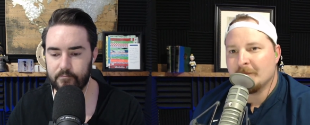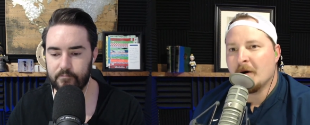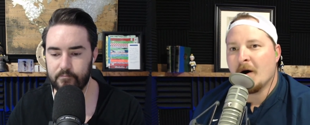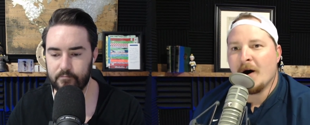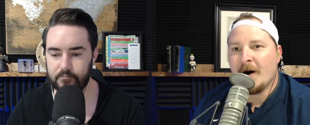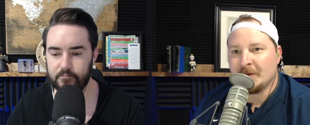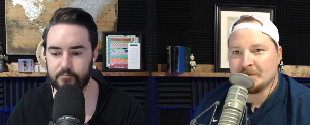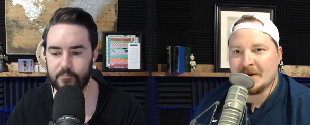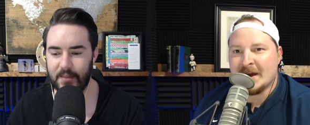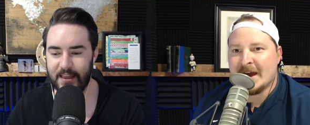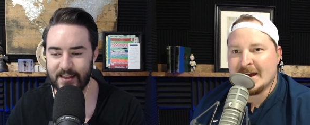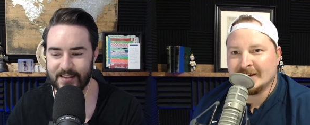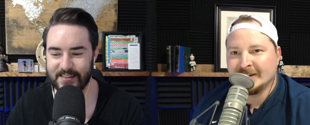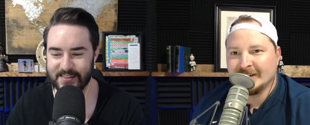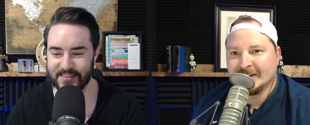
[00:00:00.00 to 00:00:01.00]
Speaker 1: on,
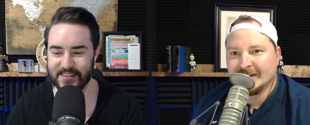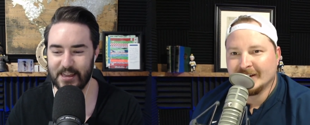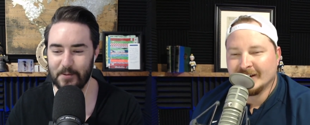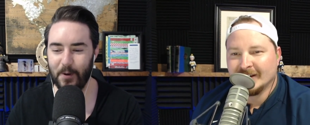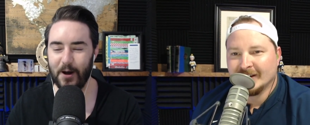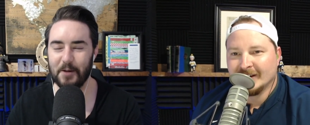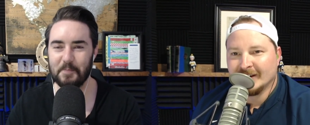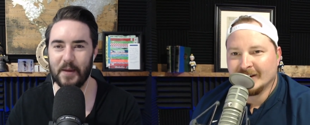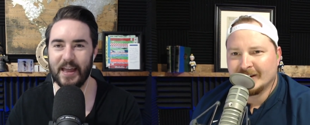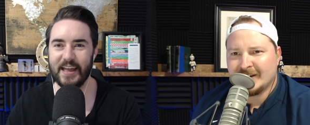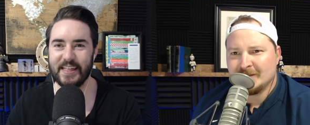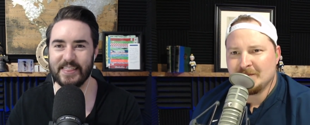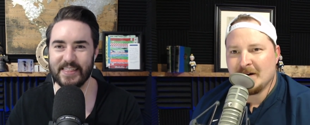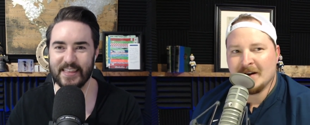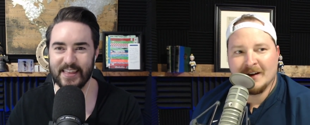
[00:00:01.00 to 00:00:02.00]
man. Come on, man.
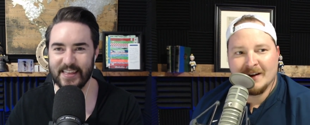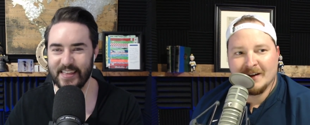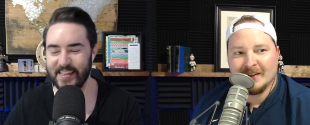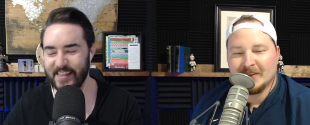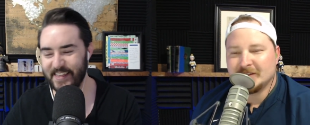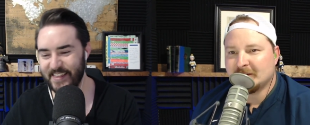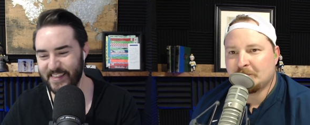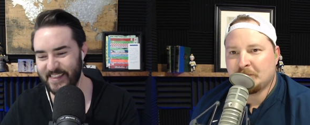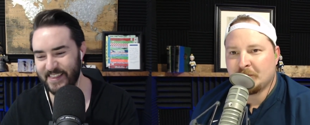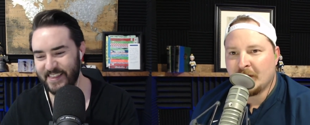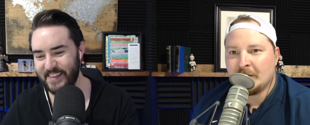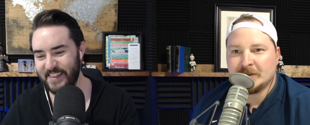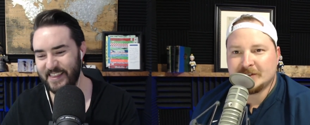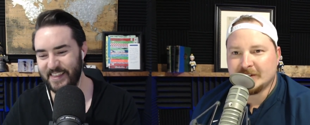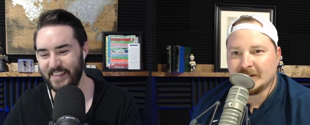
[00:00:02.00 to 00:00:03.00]
Come on. The
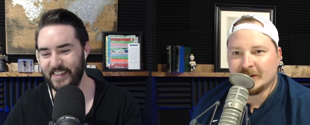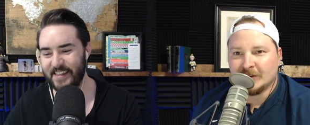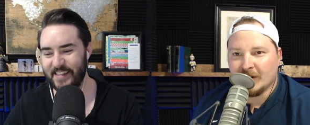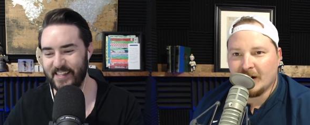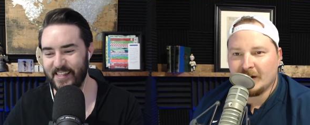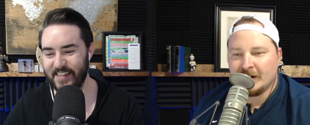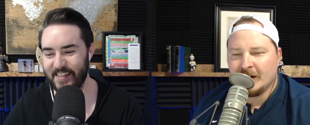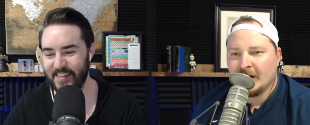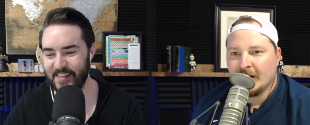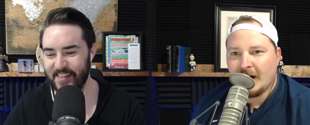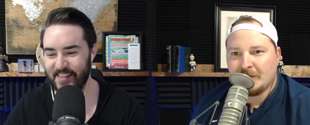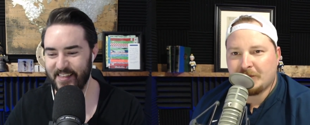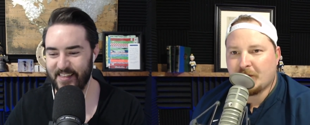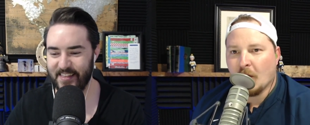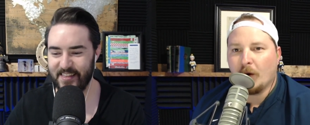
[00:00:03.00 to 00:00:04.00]
supremacy clause.
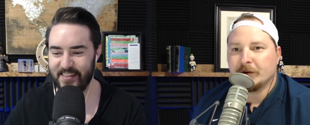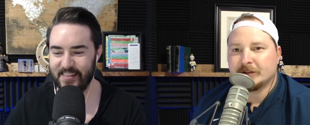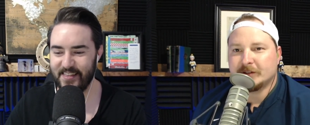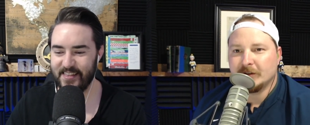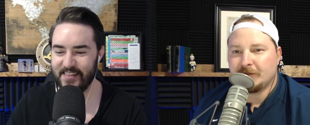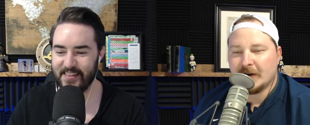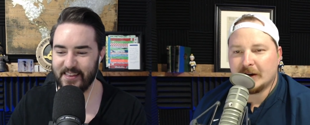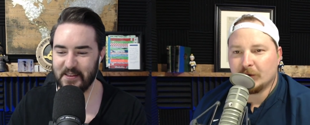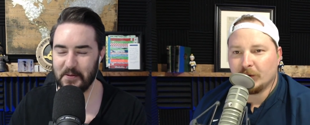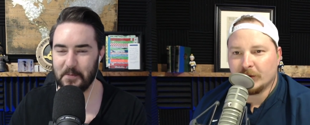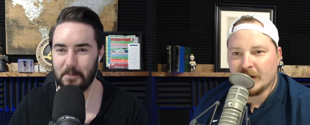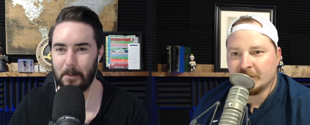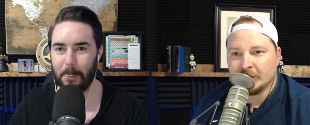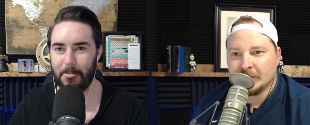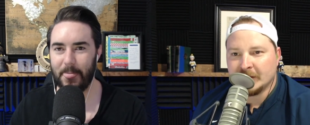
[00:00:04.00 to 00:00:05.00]
Of course, the federal
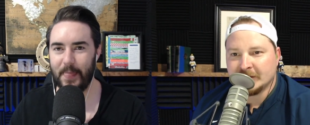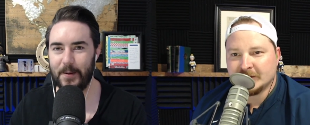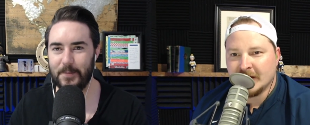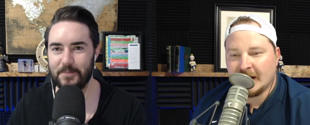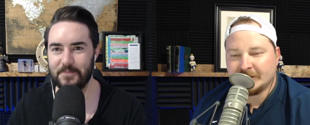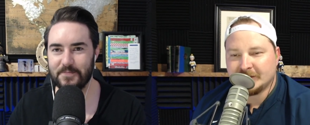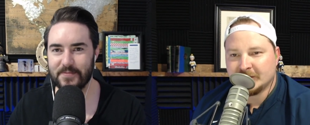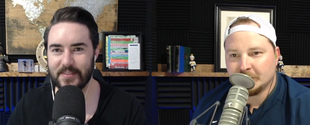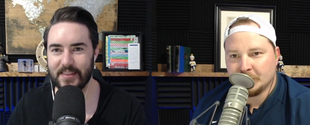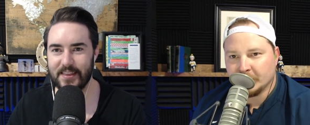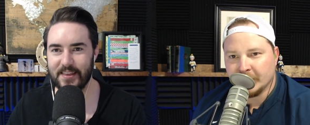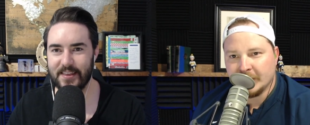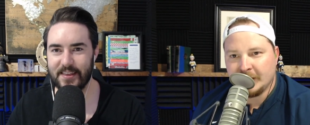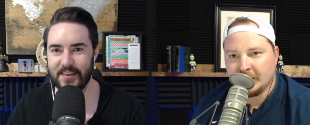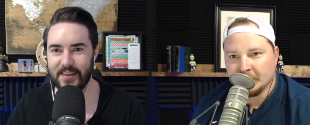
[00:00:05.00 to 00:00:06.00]
government's not
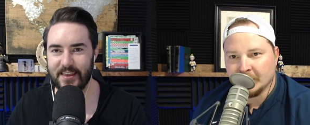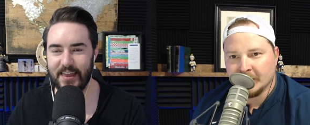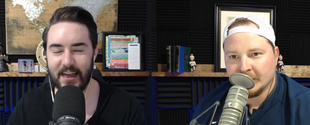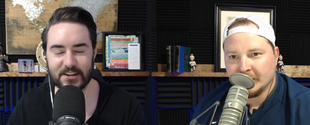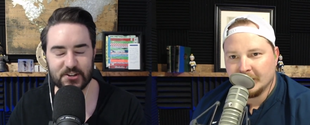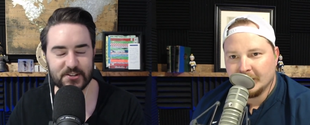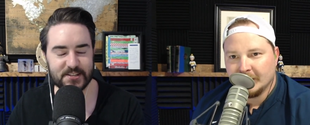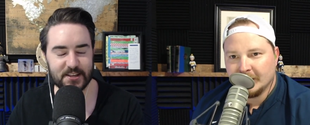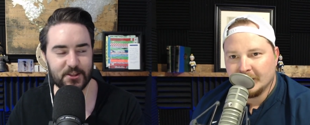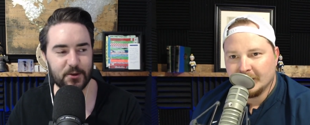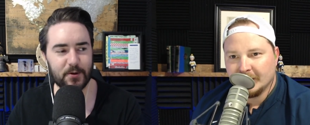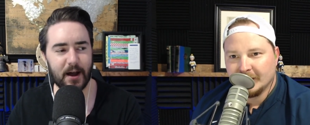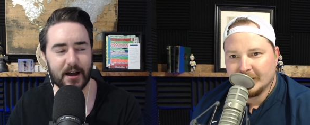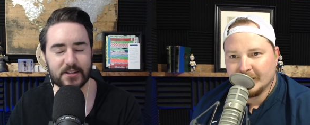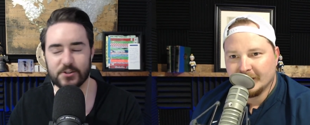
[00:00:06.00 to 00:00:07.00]
supreme.
Speaker 2: He actually said
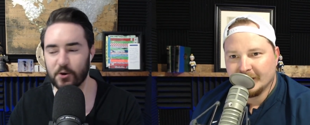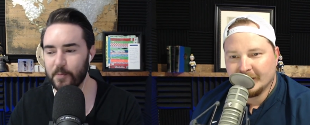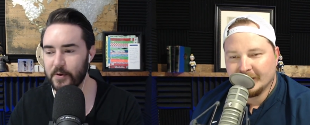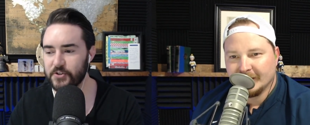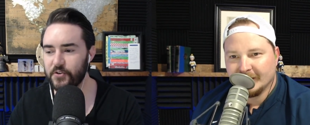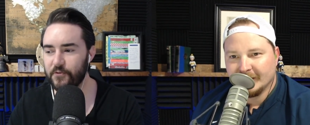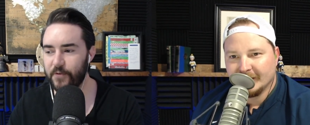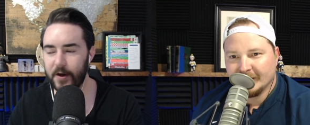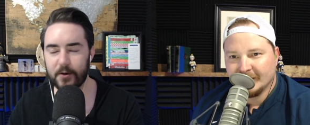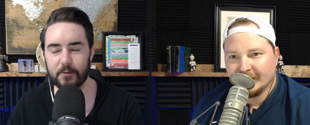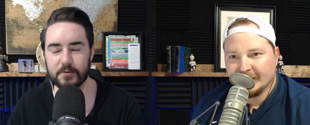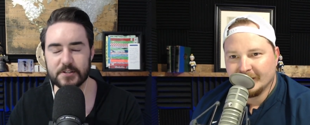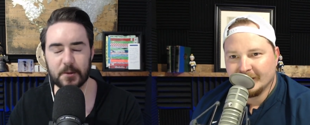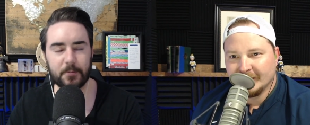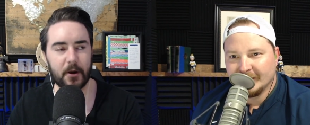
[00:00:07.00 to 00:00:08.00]
you guys are a bunch of
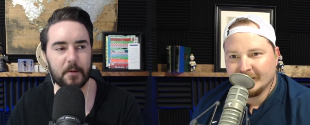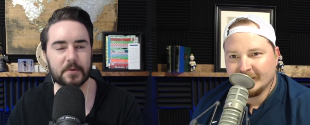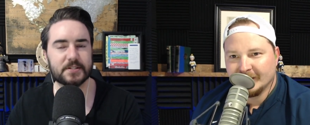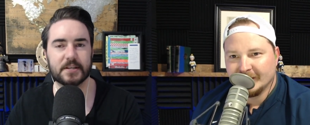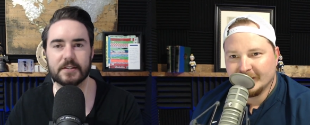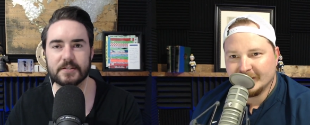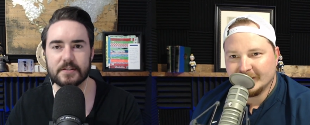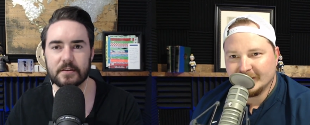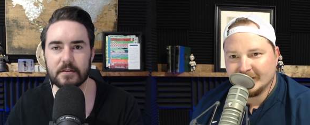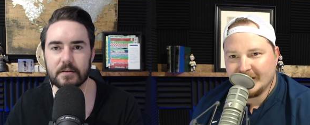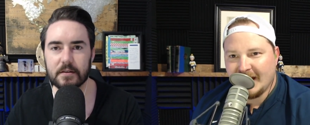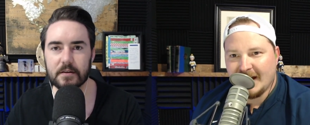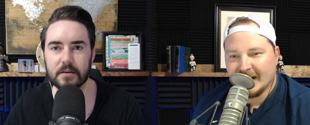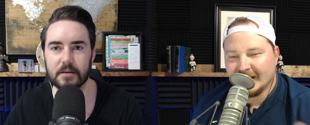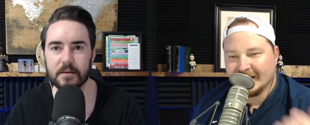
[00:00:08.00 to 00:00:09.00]
federal supremacists.
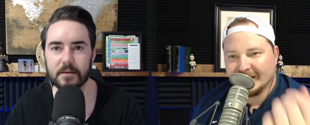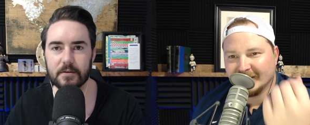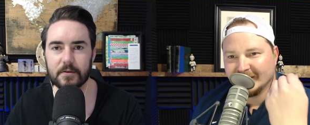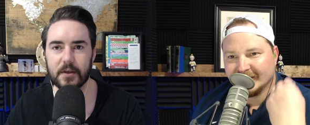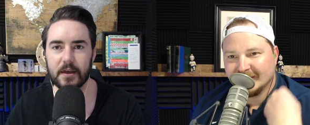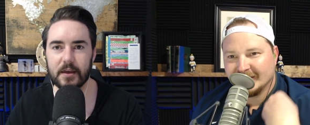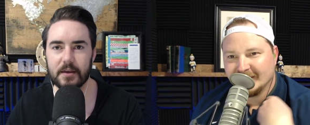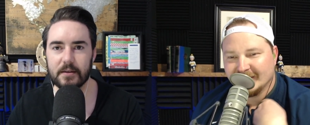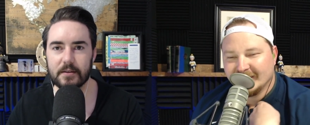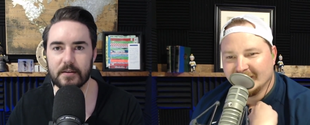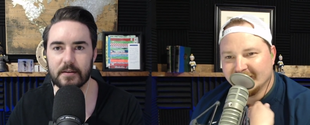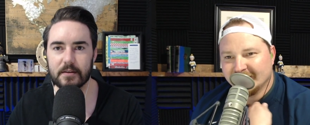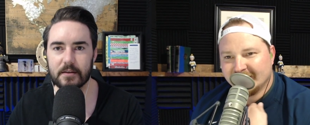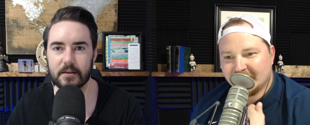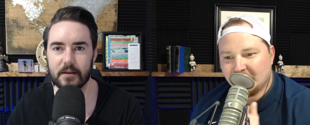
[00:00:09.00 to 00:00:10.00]
Yeah. Okay.
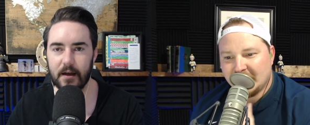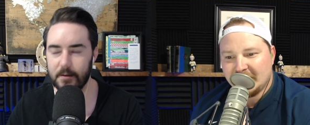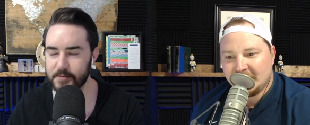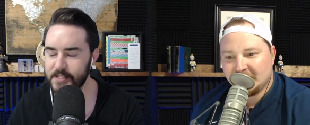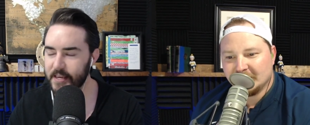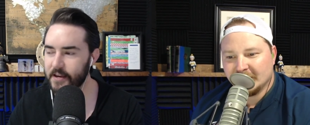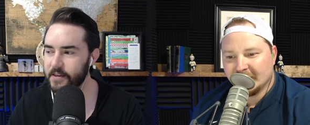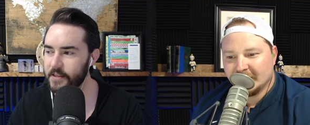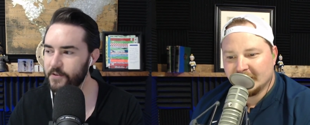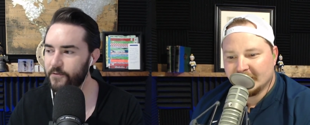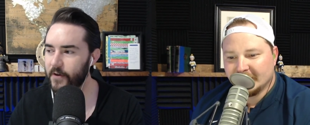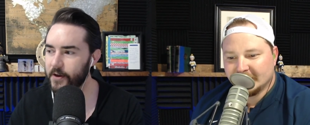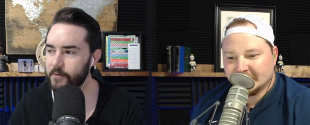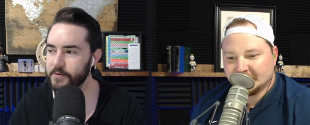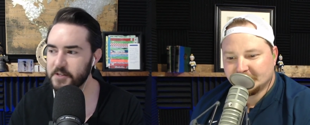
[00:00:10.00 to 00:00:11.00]
It's like what I'm you, sick of this
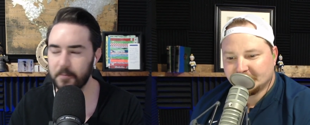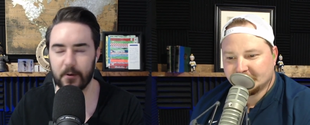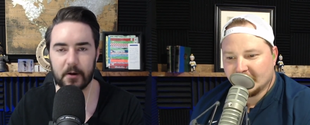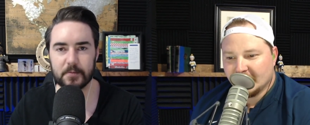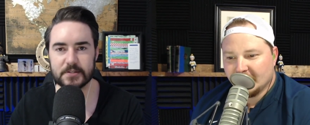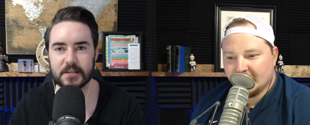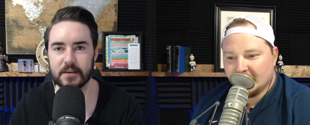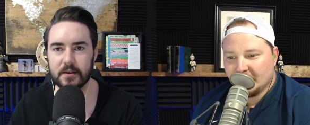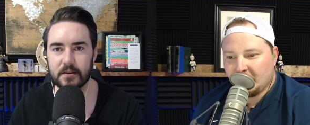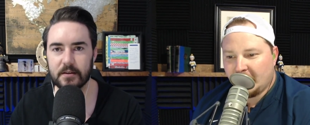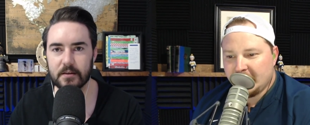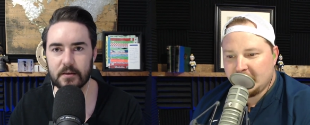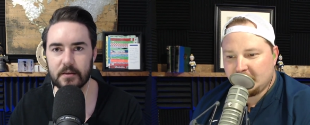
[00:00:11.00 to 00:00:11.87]
federal supremacy.
Speaker 1: What are you